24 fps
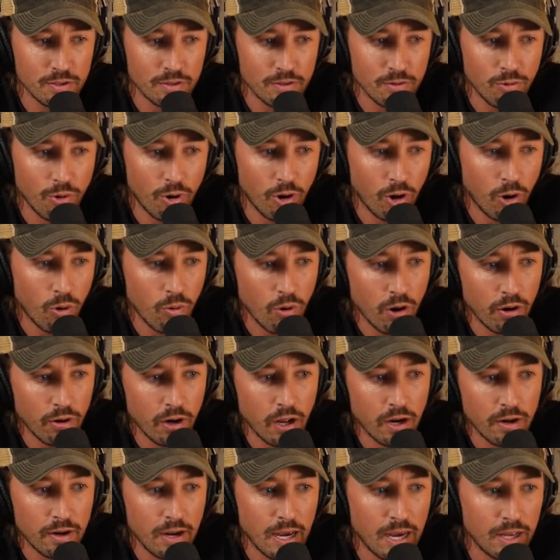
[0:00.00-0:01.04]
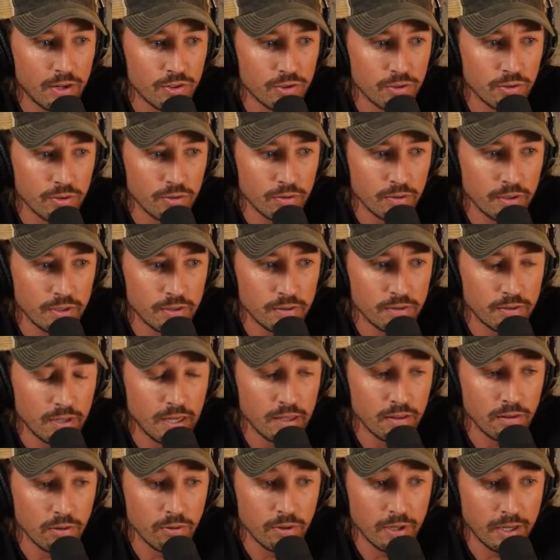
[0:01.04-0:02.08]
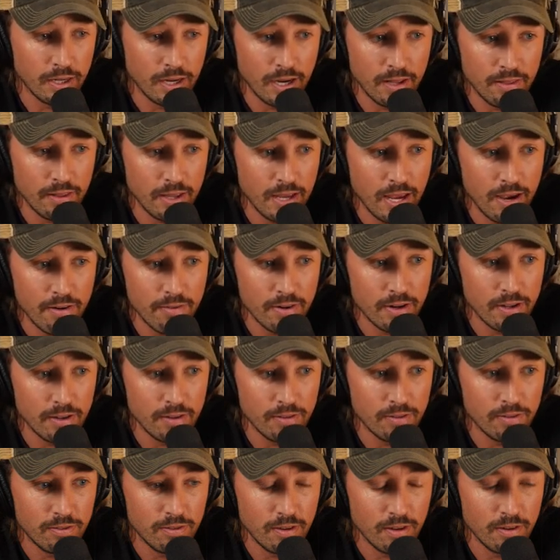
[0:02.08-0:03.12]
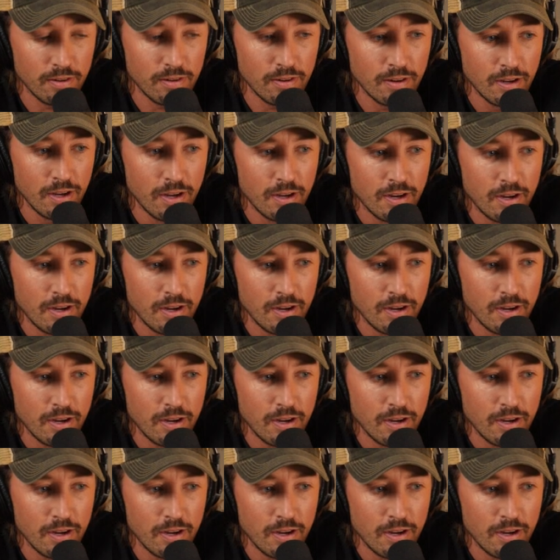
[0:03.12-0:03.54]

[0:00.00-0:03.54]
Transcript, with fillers: quote unquote unnatural and, and looking at the evidence and